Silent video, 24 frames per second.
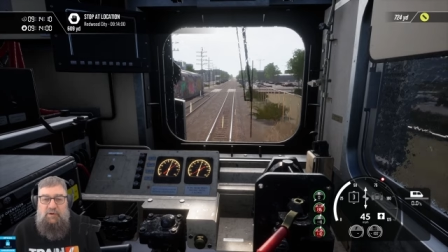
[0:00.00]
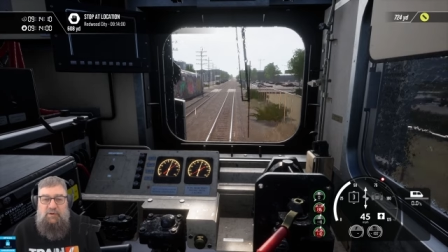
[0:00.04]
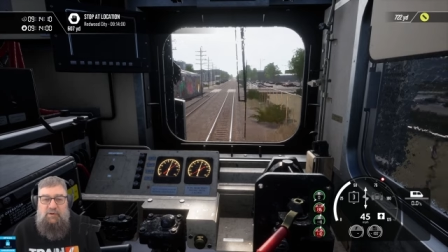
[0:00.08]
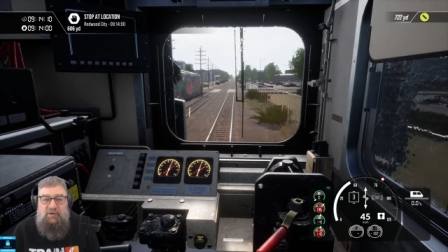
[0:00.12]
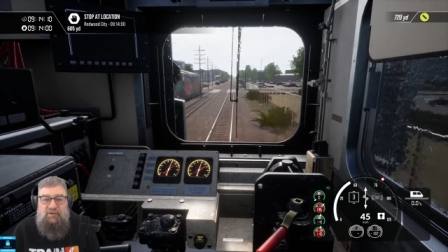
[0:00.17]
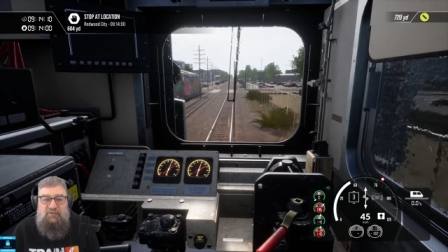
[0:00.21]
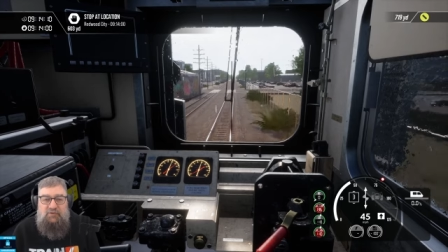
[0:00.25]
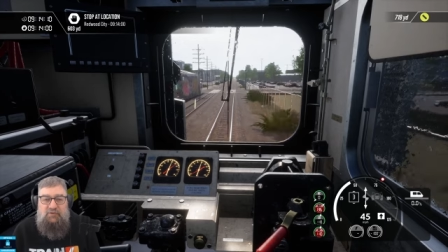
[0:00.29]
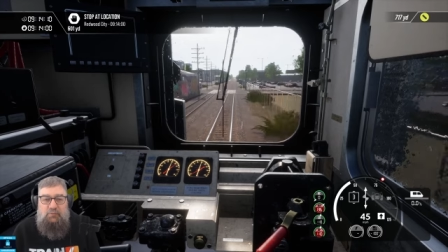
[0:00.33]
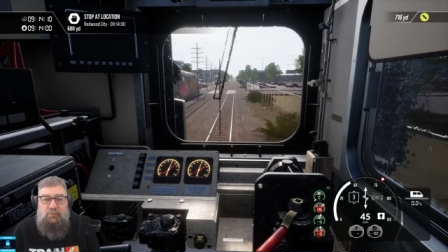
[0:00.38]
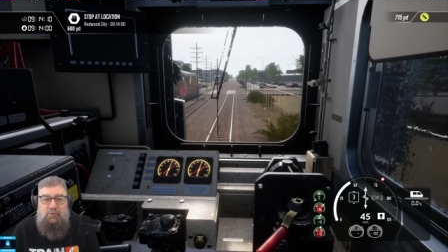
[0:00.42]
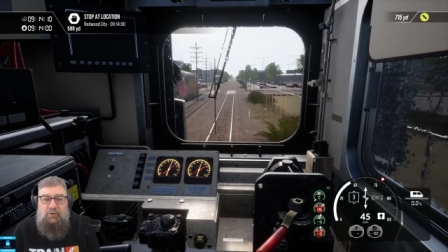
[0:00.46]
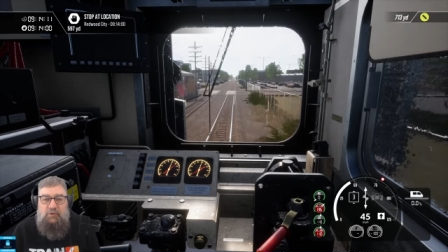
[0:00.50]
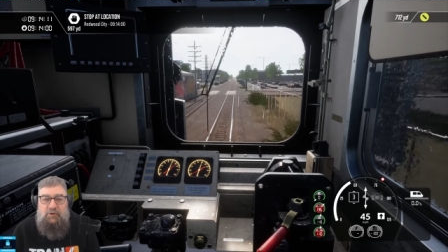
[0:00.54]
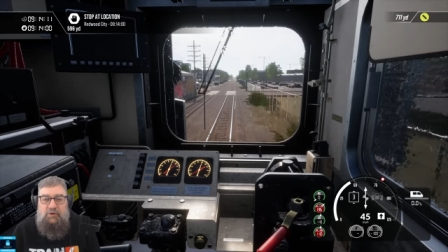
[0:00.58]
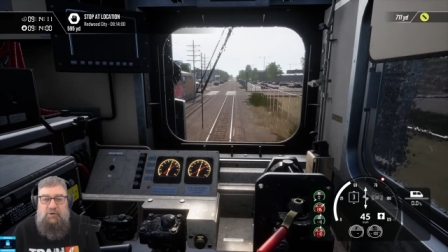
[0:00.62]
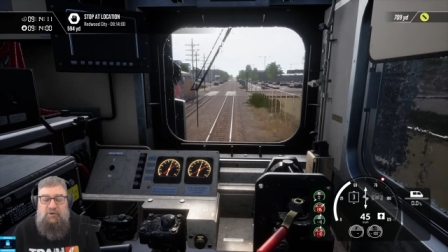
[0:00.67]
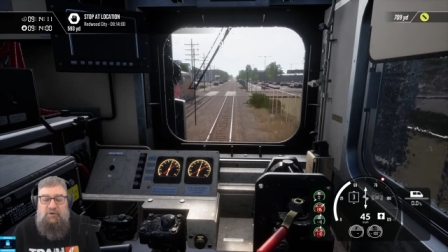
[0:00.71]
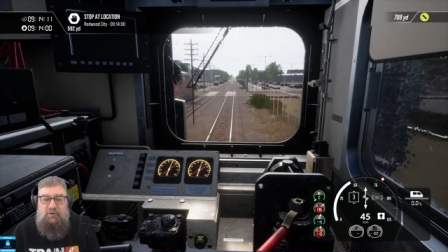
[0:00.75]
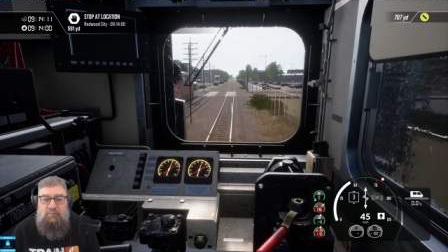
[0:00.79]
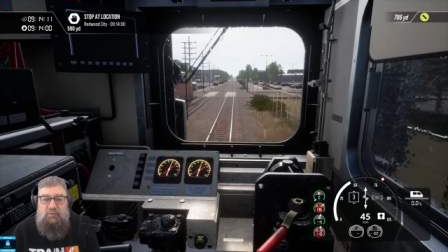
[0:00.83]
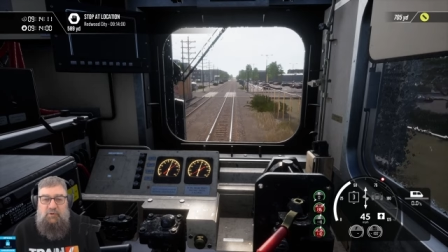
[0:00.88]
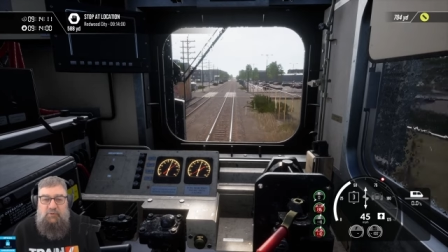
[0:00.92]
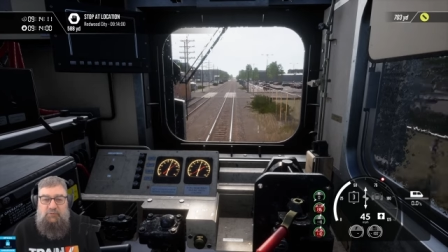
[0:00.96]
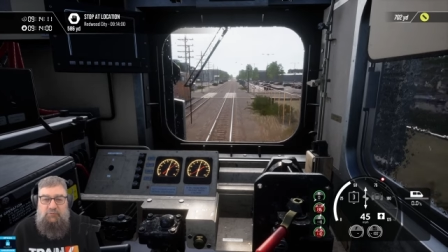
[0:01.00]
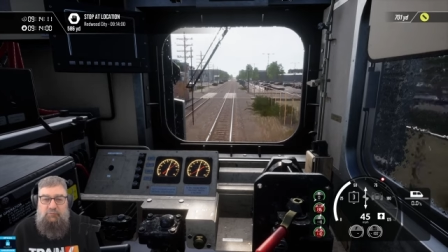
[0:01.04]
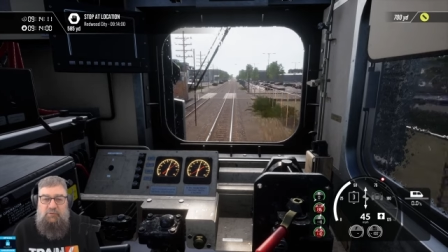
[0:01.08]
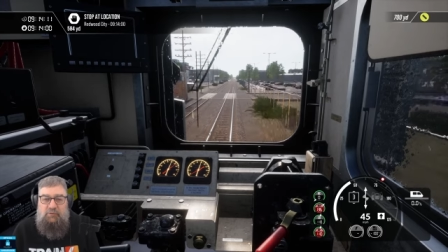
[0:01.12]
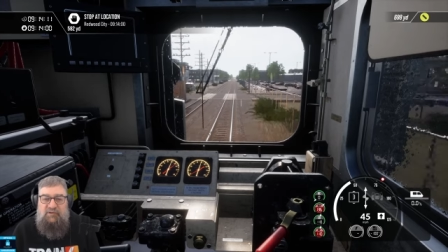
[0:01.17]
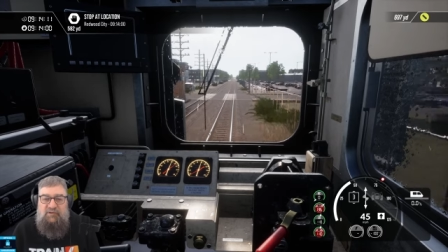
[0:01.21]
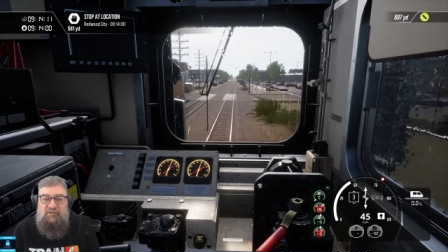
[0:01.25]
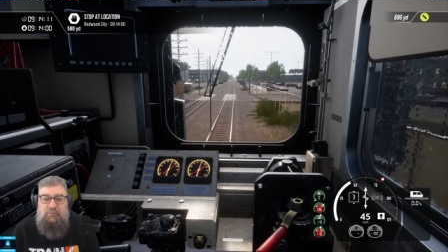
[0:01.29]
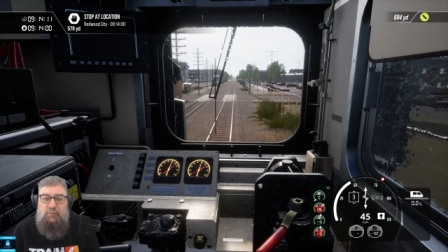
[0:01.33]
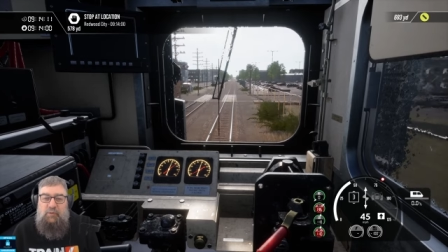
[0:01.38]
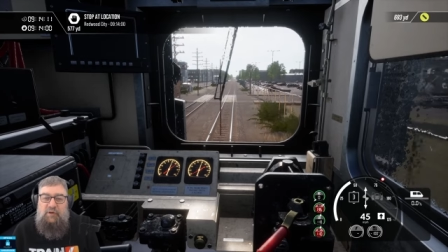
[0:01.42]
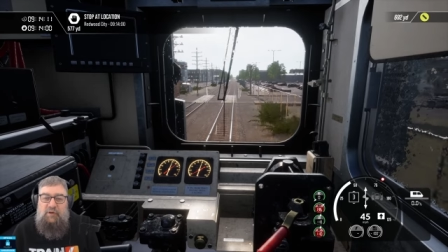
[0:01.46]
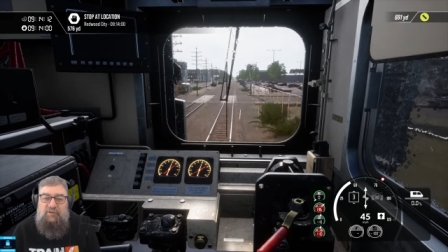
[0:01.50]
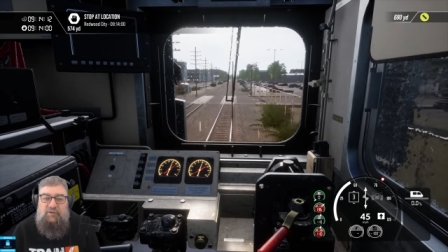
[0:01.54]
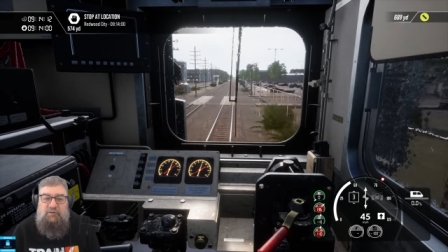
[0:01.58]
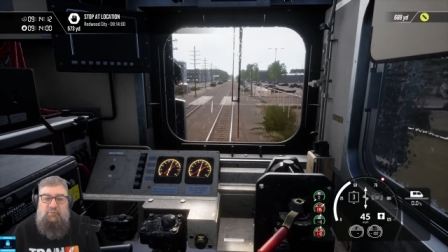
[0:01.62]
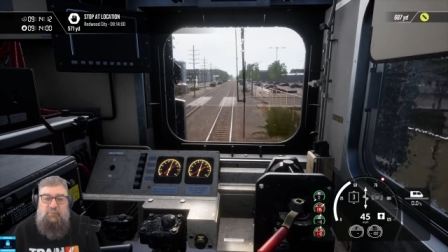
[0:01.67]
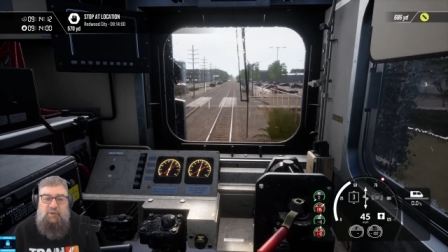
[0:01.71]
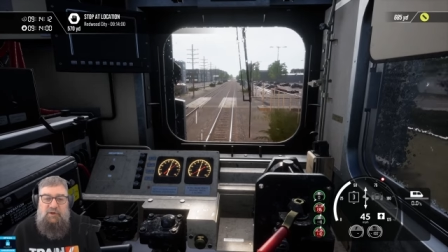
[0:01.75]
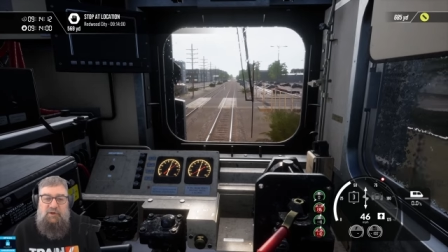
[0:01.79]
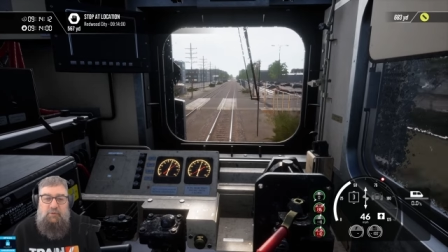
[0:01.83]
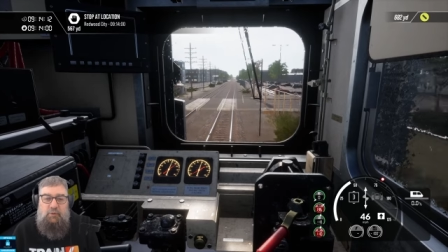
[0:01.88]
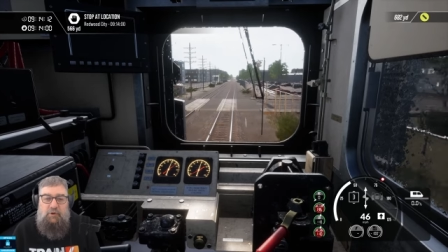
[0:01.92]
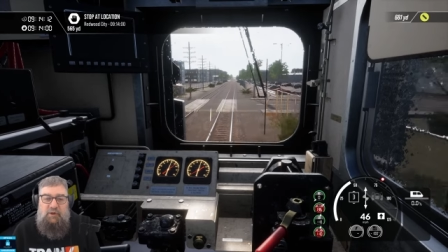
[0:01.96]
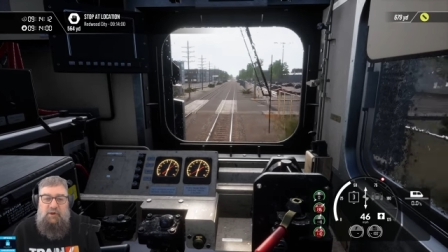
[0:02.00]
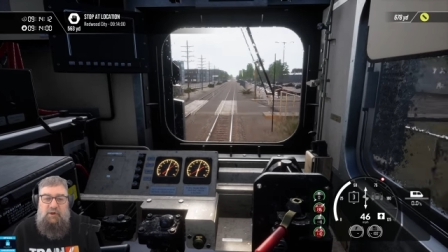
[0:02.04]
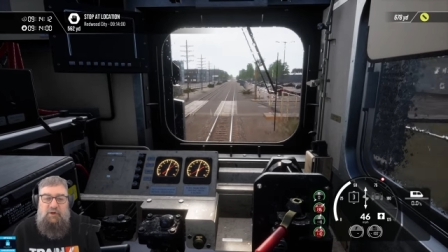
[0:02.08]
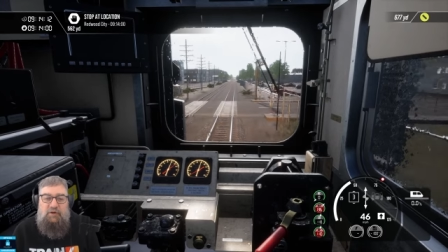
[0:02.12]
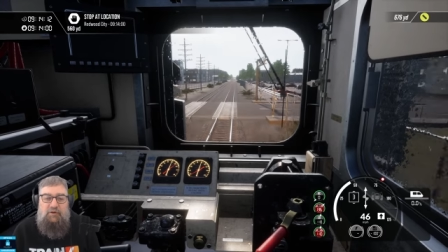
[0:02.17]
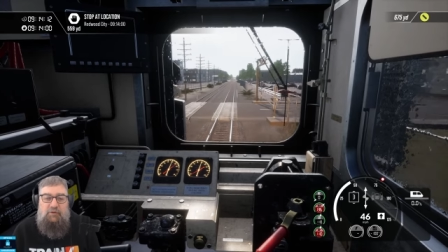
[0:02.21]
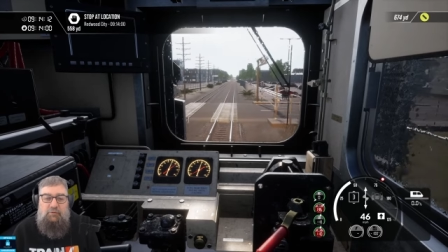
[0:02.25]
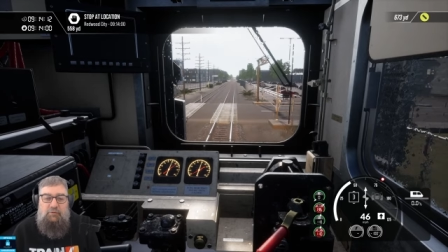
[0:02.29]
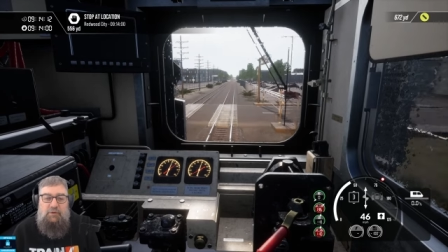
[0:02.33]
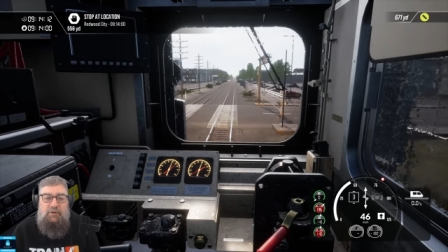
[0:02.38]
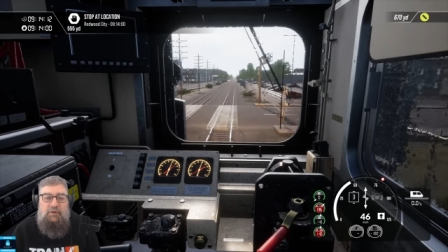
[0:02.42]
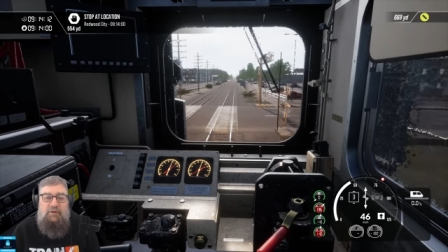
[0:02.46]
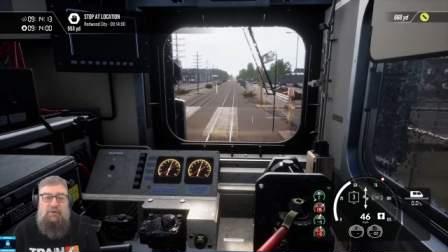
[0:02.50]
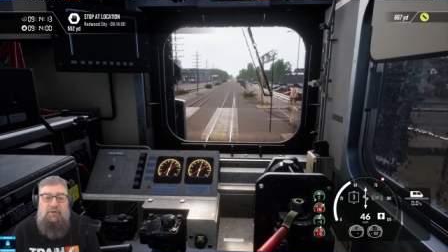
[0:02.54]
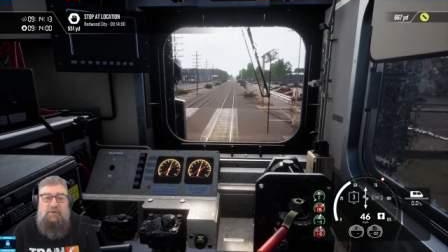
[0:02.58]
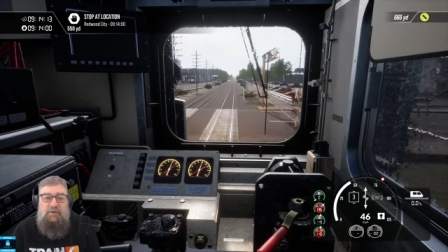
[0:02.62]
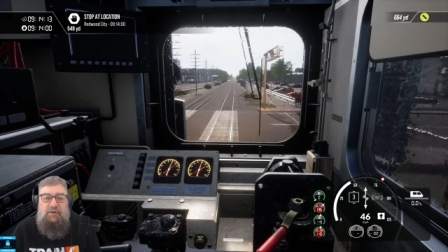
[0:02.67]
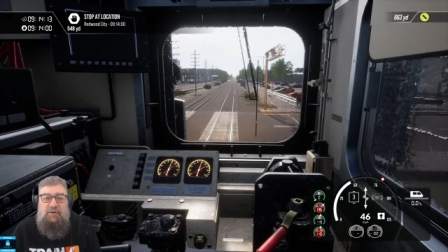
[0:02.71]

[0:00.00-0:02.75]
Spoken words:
way they should work, and the most recent ones have been quite accurate.